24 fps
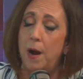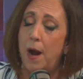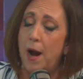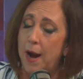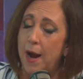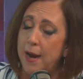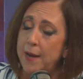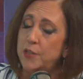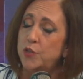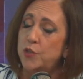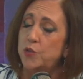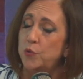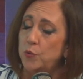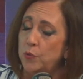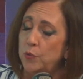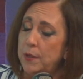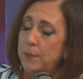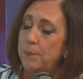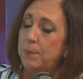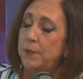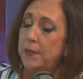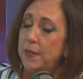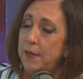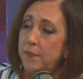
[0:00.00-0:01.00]
I
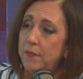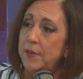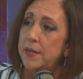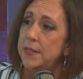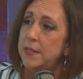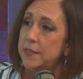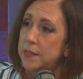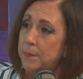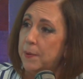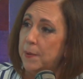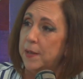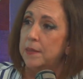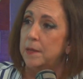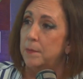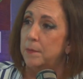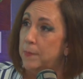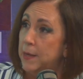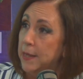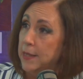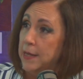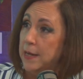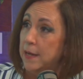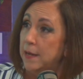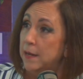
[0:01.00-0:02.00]
truly believe it is about the
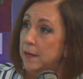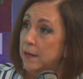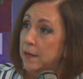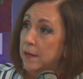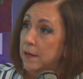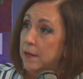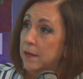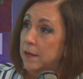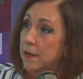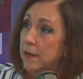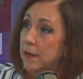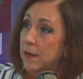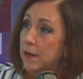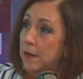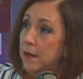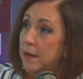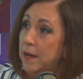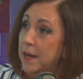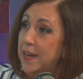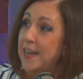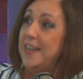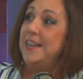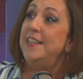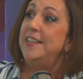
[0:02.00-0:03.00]
money.
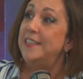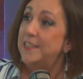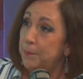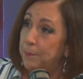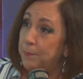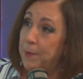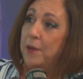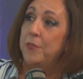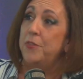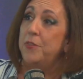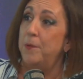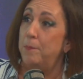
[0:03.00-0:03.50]
It is about the money.